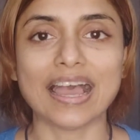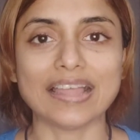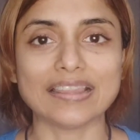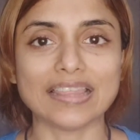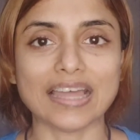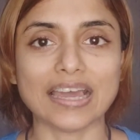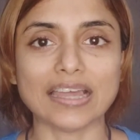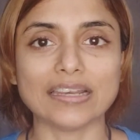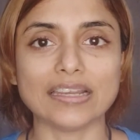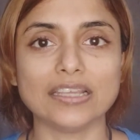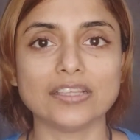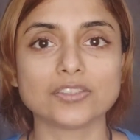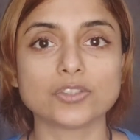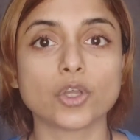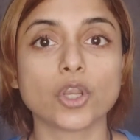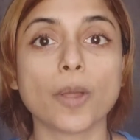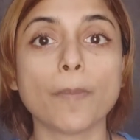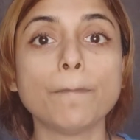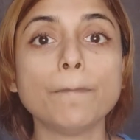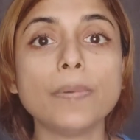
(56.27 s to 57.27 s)
that is
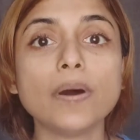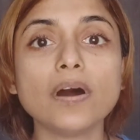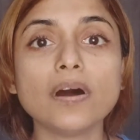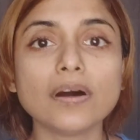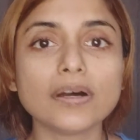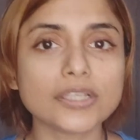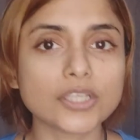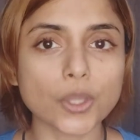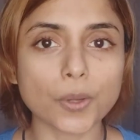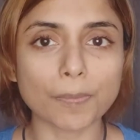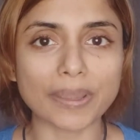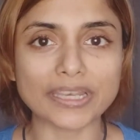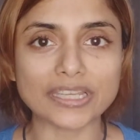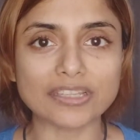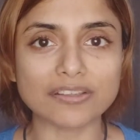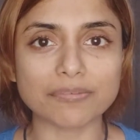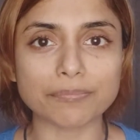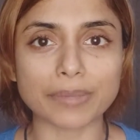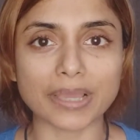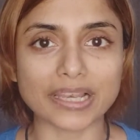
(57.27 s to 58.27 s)
going to burn your
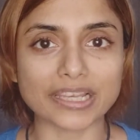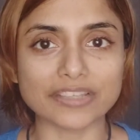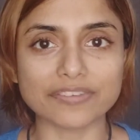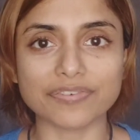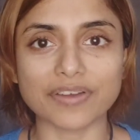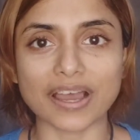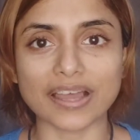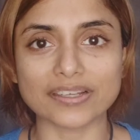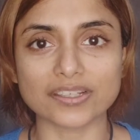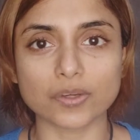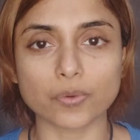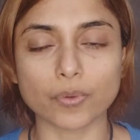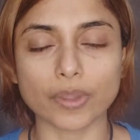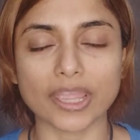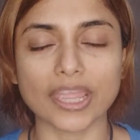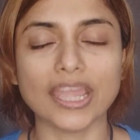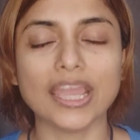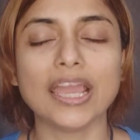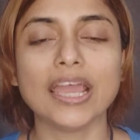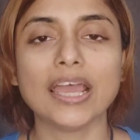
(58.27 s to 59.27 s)
belly fat
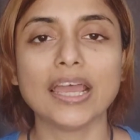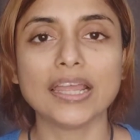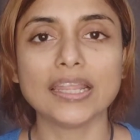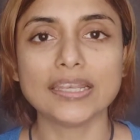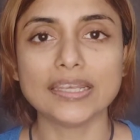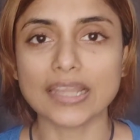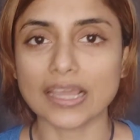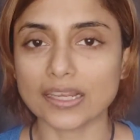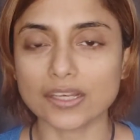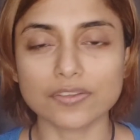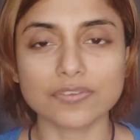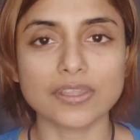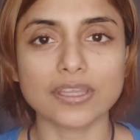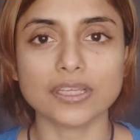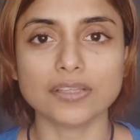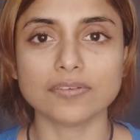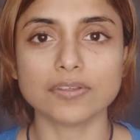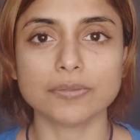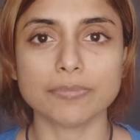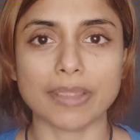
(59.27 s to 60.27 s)
away. None of
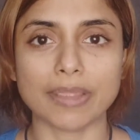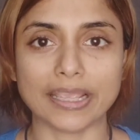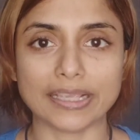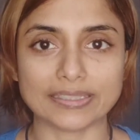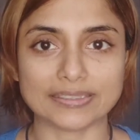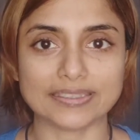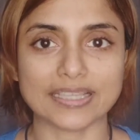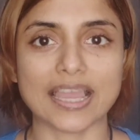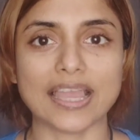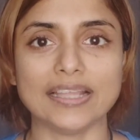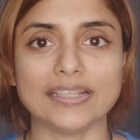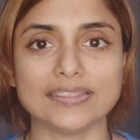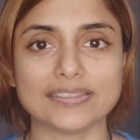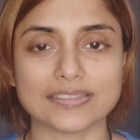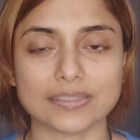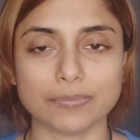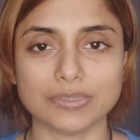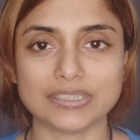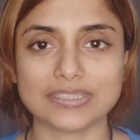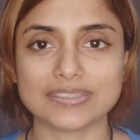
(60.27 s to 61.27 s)
that even makes sense.
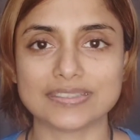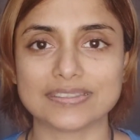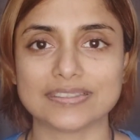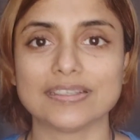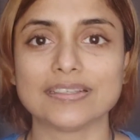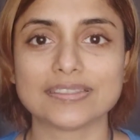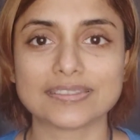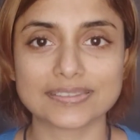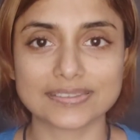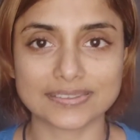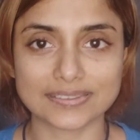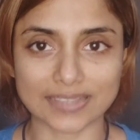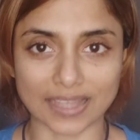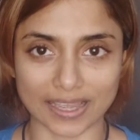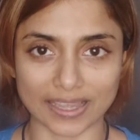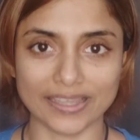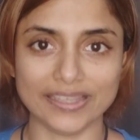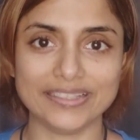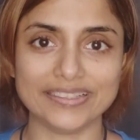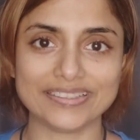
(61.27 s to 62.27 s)
I mean,
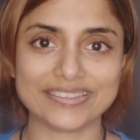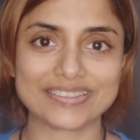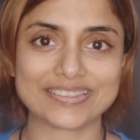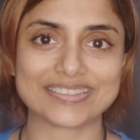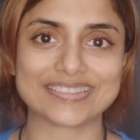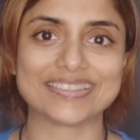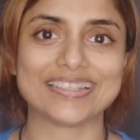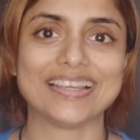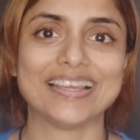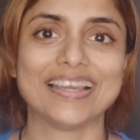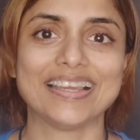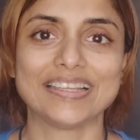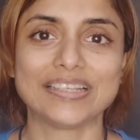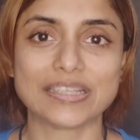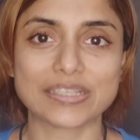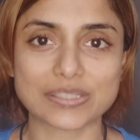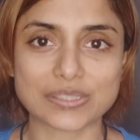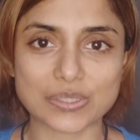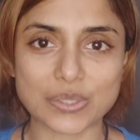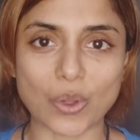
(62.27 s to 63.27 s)
science
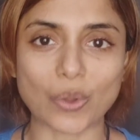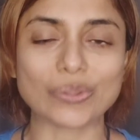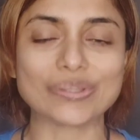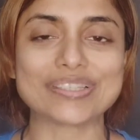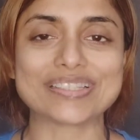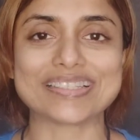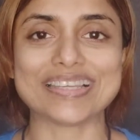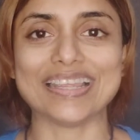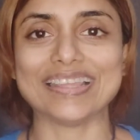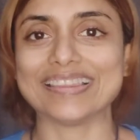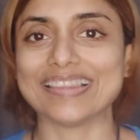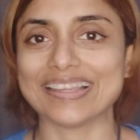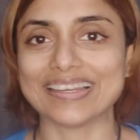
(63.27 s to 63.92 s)
does not state